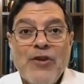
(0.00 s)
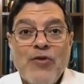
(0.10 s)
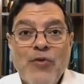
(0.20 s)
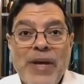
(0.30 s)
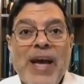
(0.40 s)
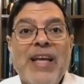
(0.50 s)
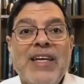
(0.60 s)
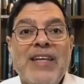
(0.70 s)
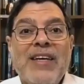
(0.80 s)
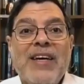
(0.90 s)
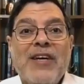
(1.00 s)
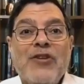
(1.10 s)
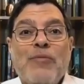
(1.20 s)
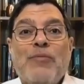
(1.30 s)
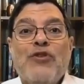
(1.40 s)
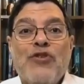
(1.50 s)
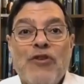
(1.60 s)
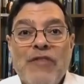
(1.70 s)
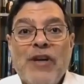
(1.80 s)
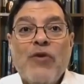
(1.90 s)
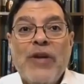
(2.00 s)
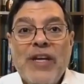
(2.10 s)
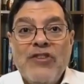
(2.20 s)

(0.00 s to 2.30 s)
created to preserve their own